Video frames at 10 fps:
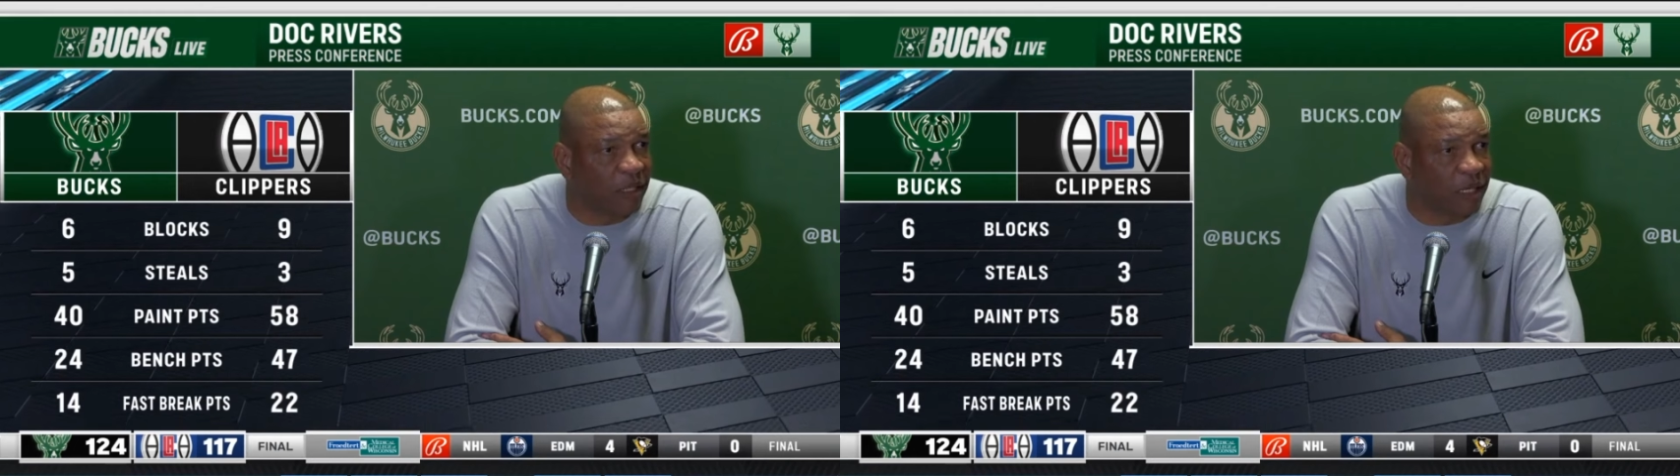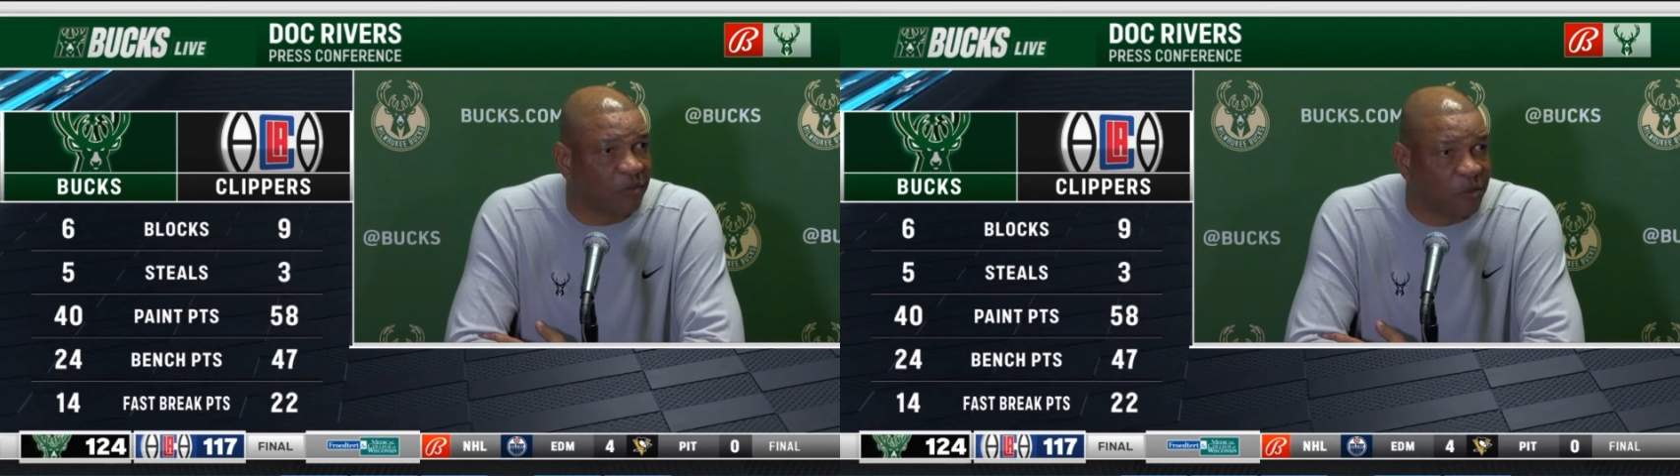
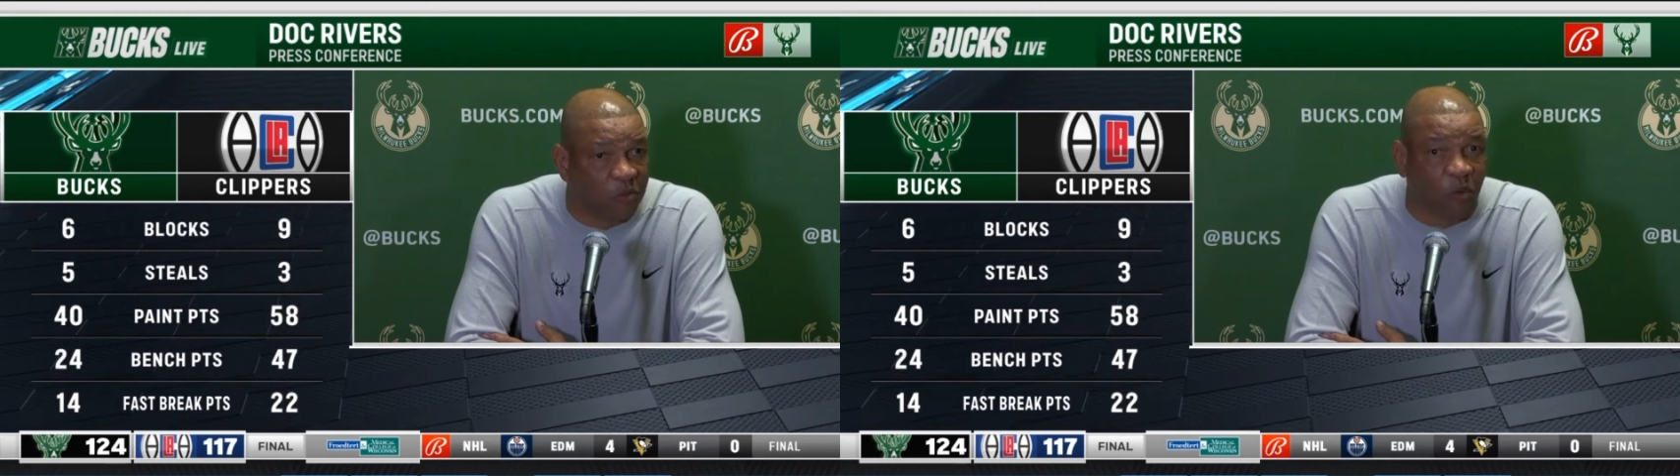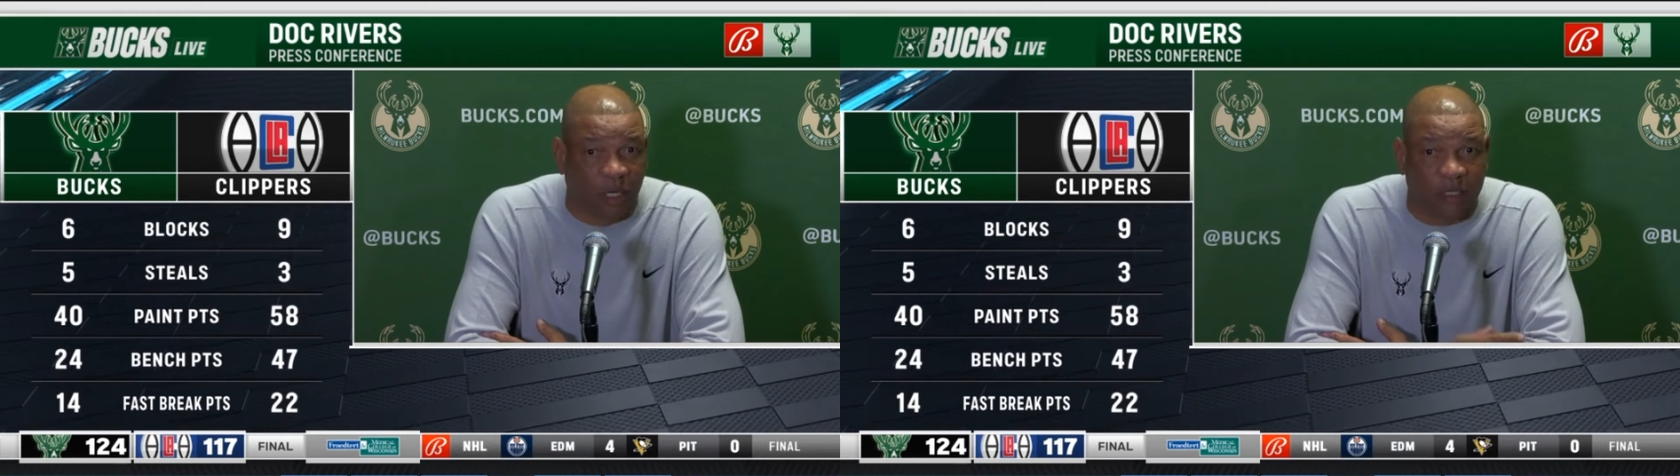Like we
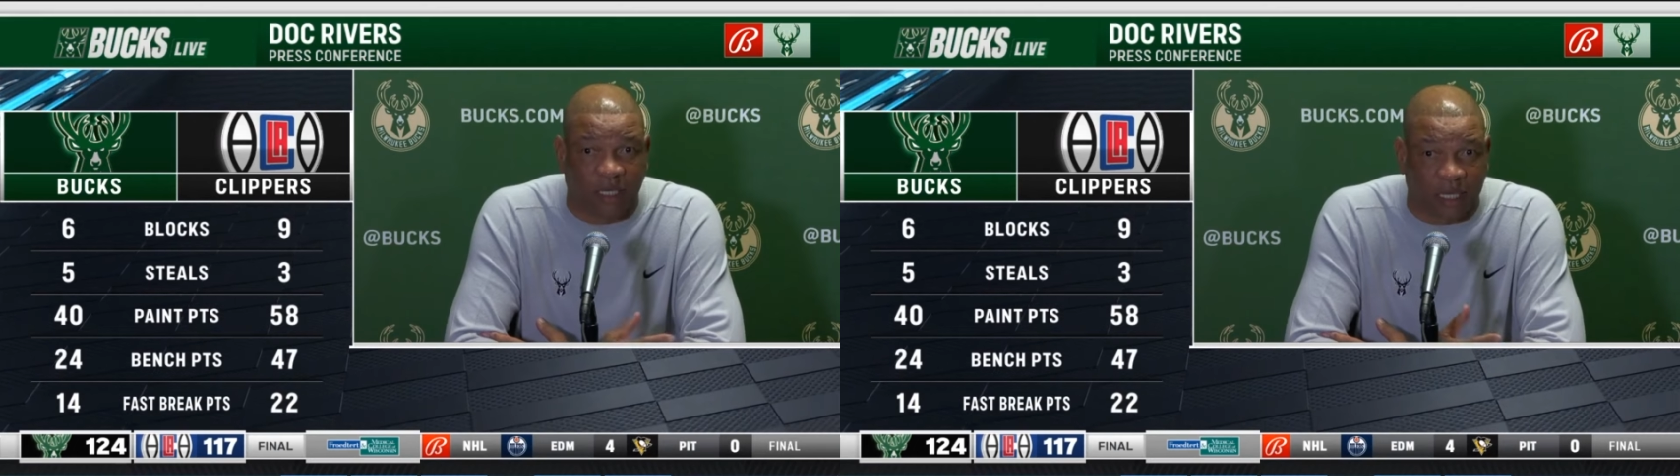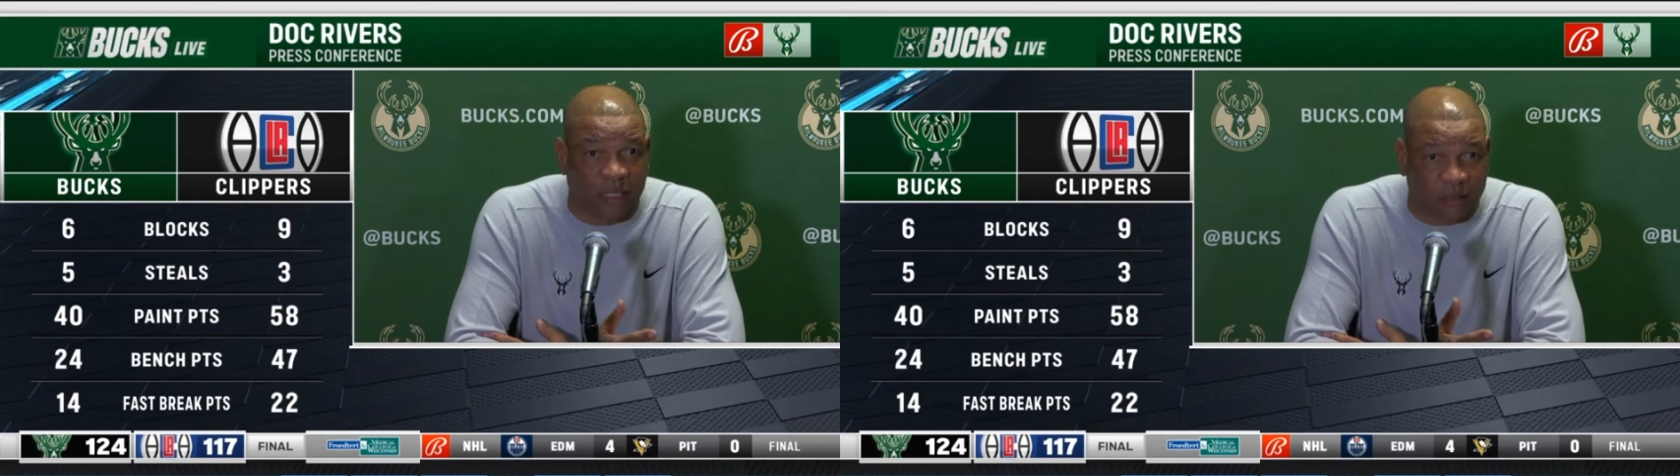want
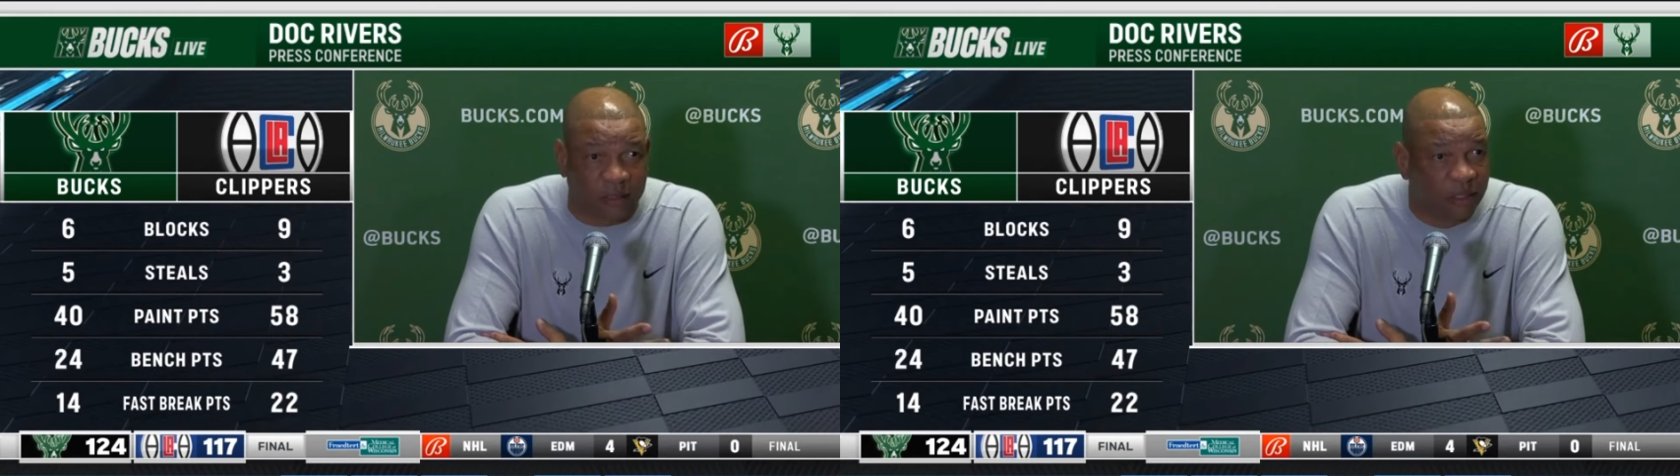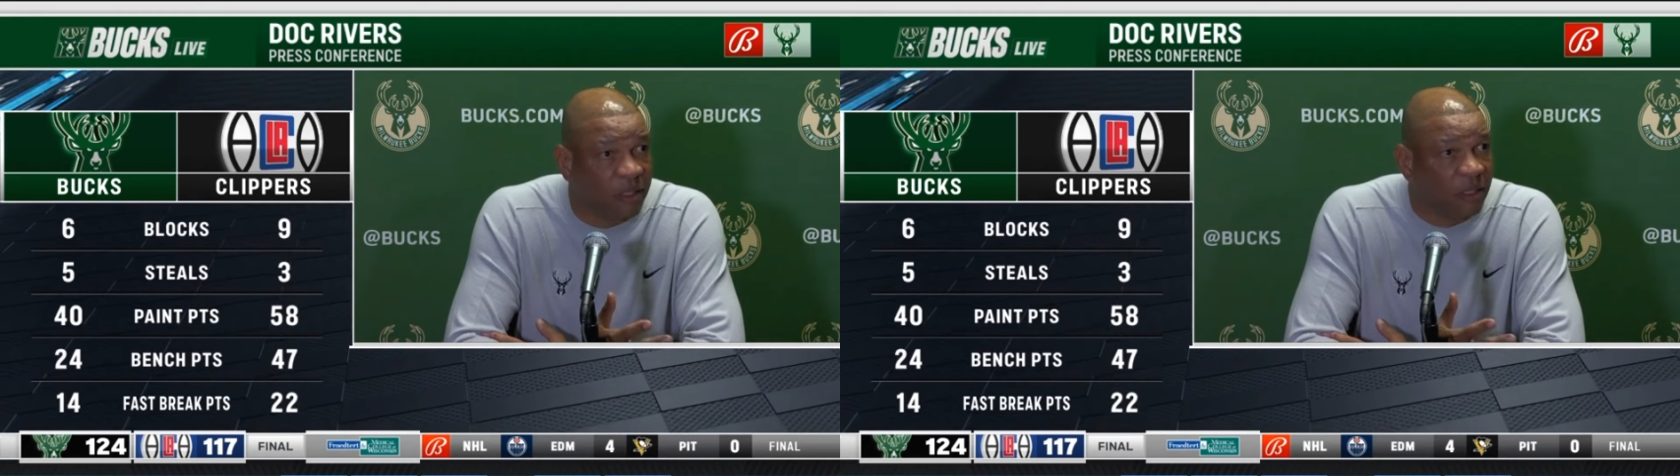guys,